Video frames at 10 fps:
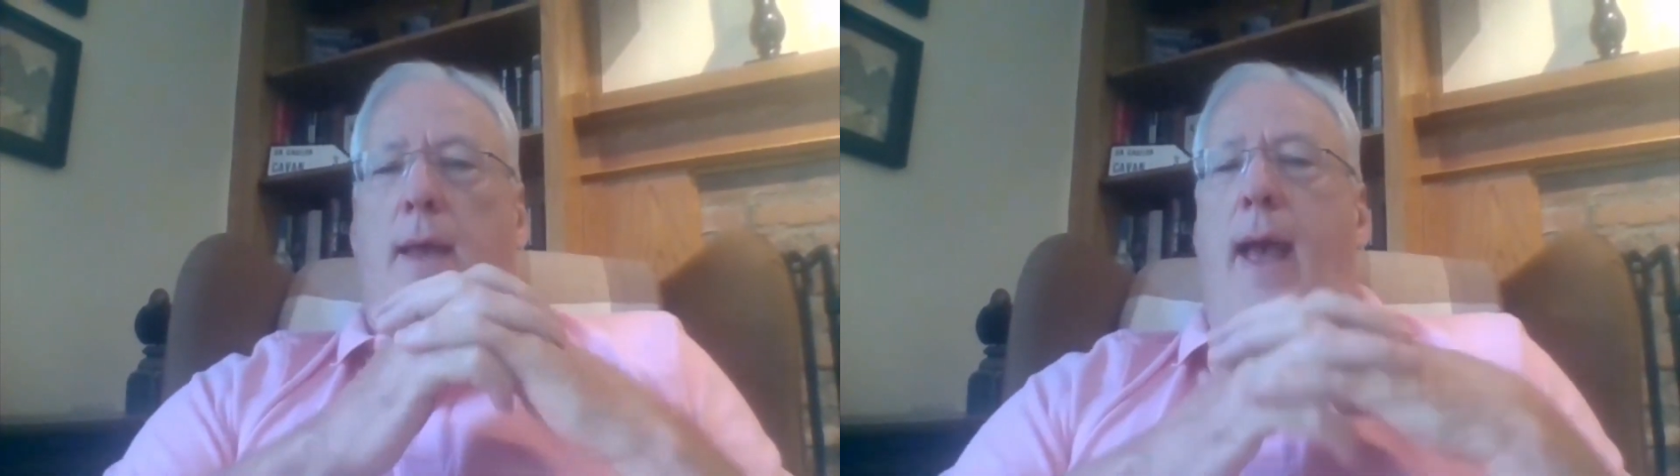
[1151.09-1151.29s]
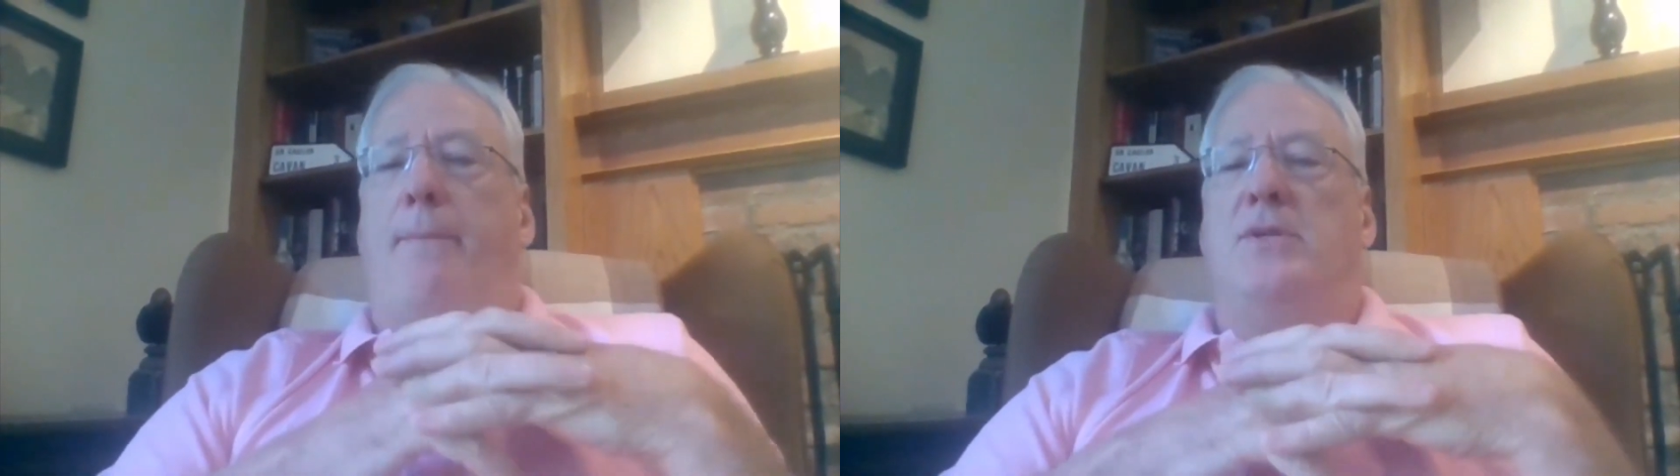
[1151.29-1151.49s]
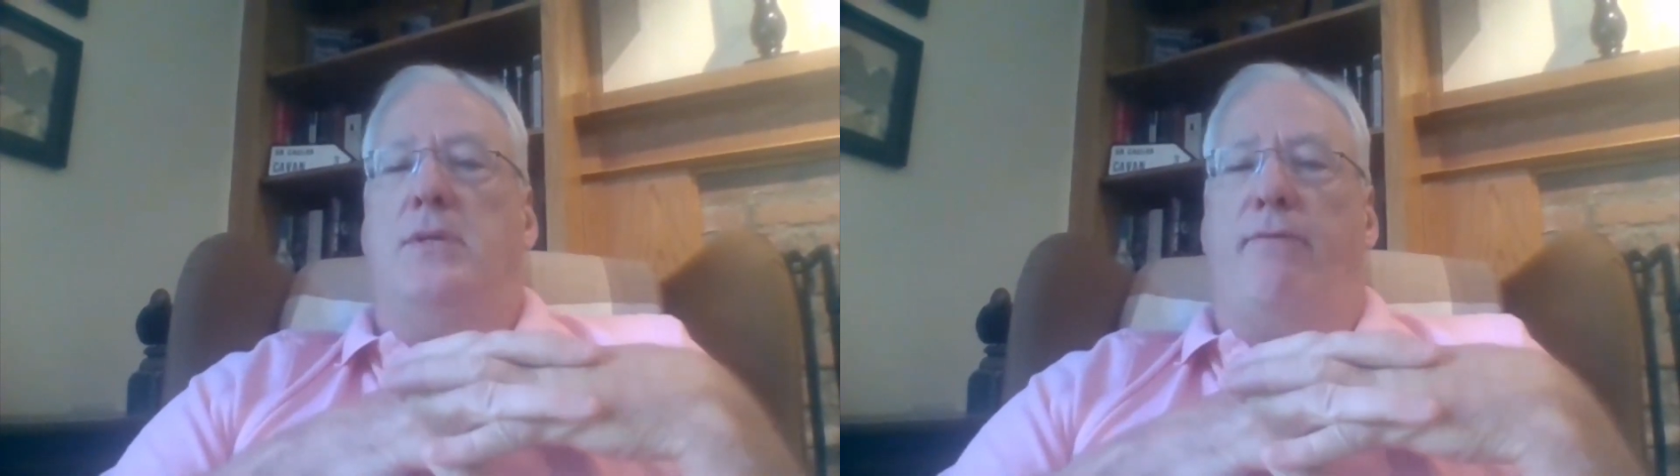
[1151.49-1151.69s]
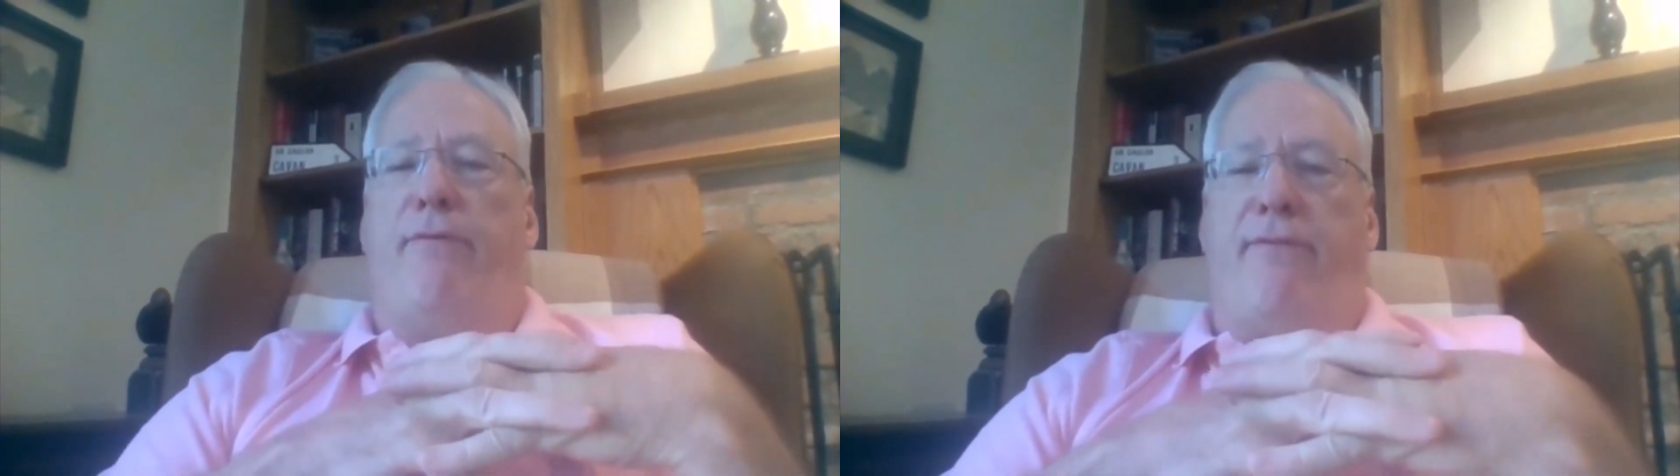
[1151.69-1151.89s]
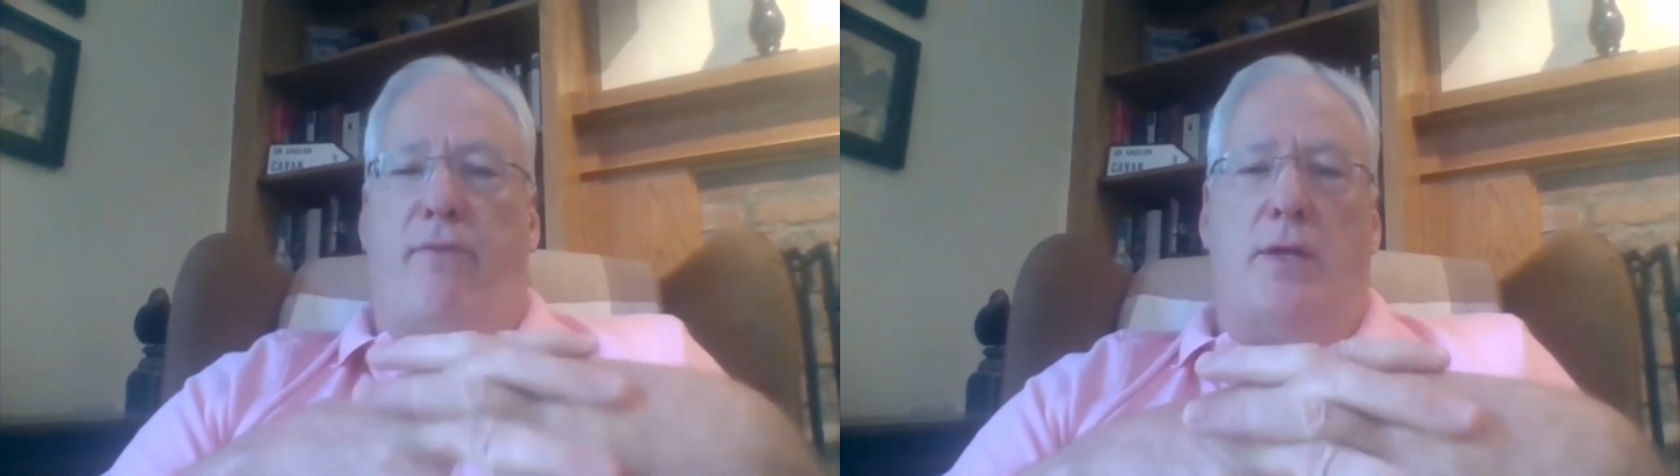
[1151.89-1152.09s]
that happens in
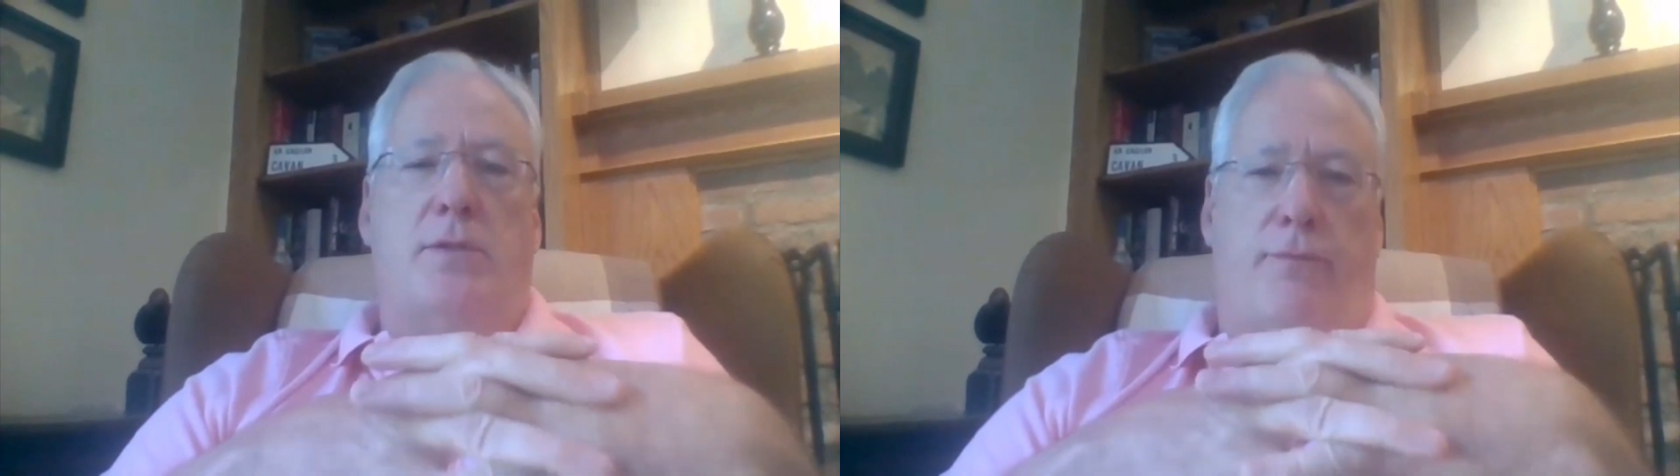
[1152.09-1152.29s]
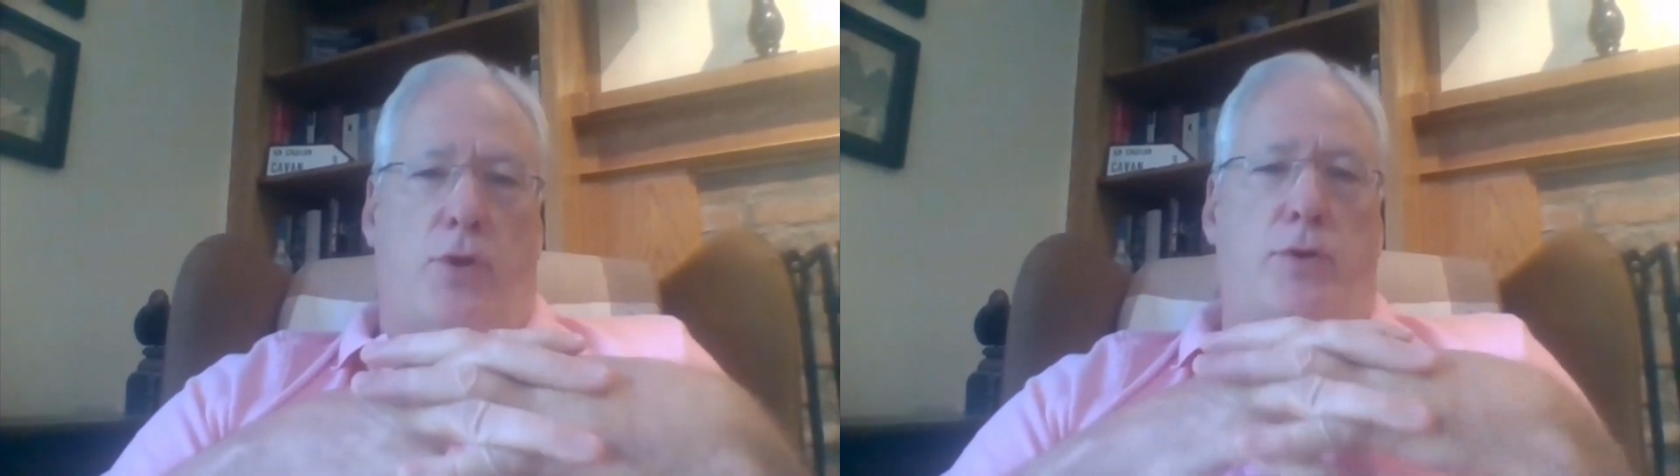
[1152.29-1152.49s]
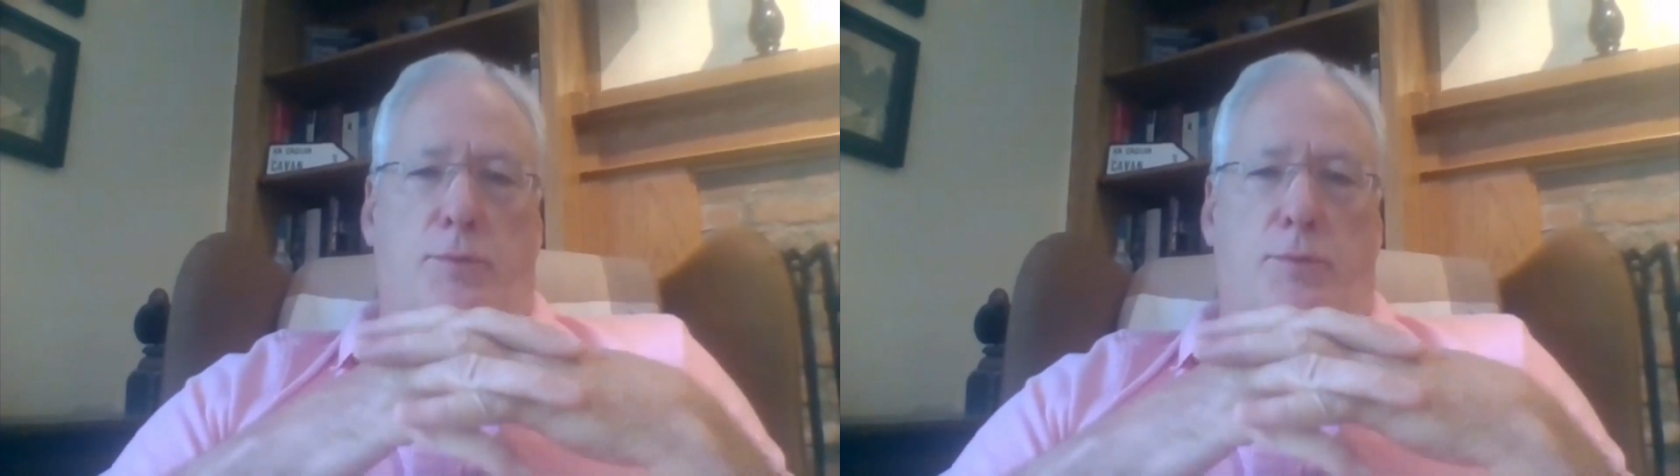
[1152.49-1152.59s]
front of